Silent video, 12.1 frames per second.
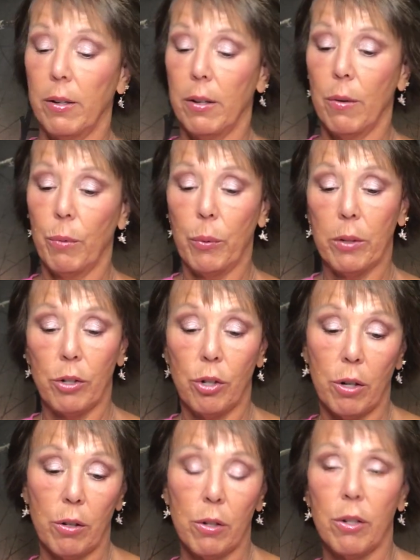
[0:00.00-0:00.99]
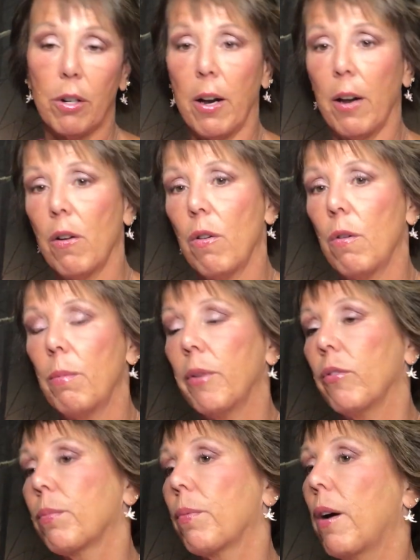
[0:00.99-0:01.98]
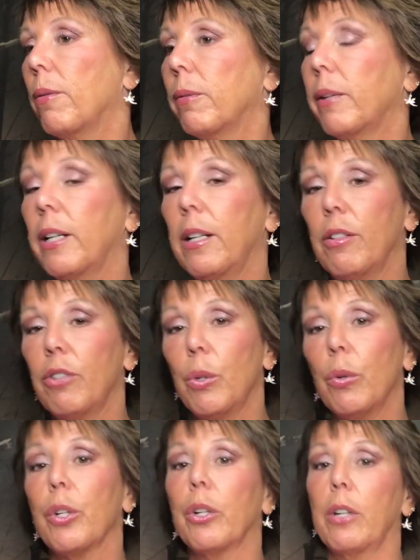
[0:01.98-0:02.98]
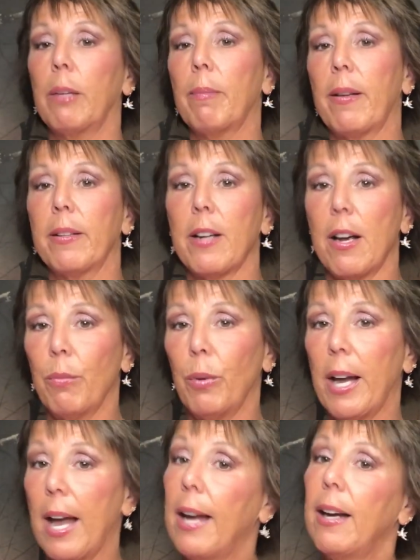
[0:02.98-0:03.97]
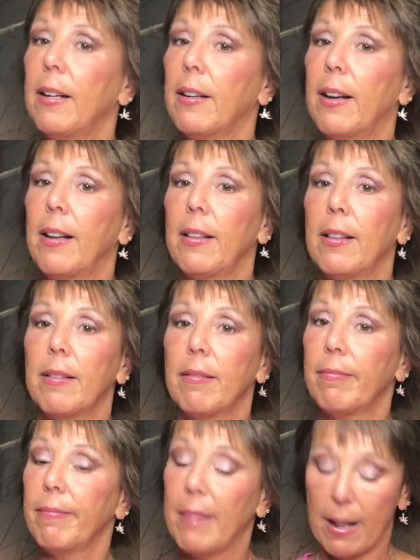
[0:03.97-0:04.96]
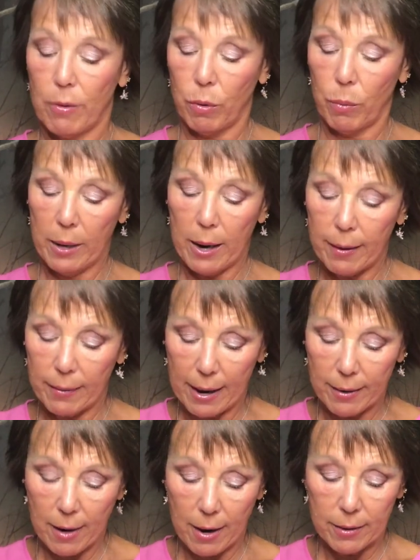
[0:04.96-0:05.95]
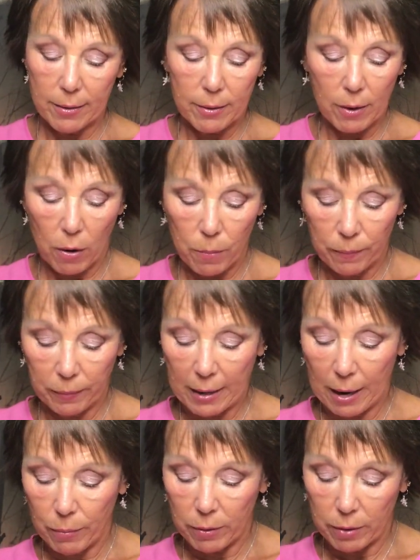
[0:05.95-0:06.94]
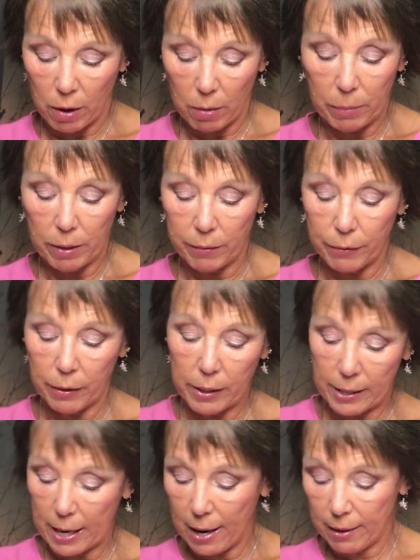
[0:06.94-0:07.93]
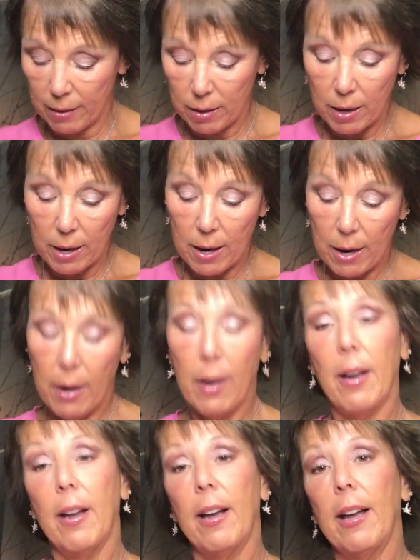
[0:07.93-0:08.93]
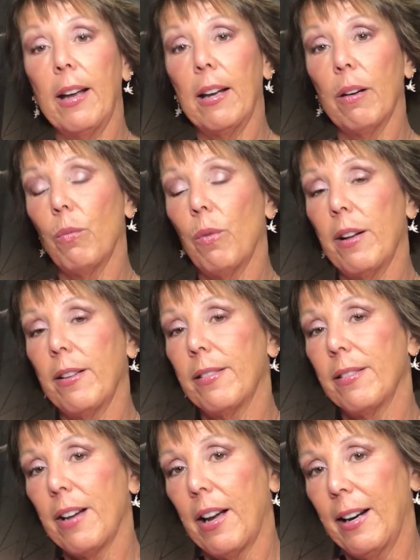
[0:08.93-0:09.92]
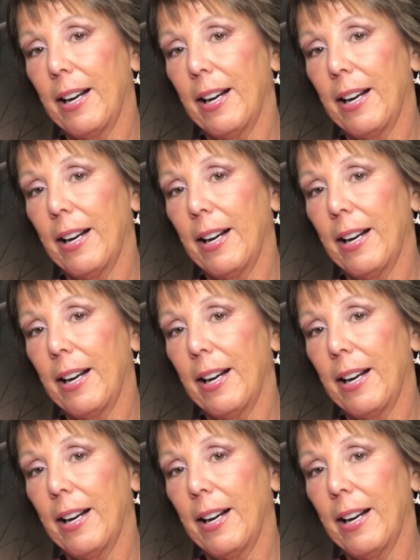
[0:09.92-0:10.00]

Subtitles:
And we went to church, got home. It was probably 2:30 by the time we ate. And that's what we ate that night. So that was our meal for the day. It was not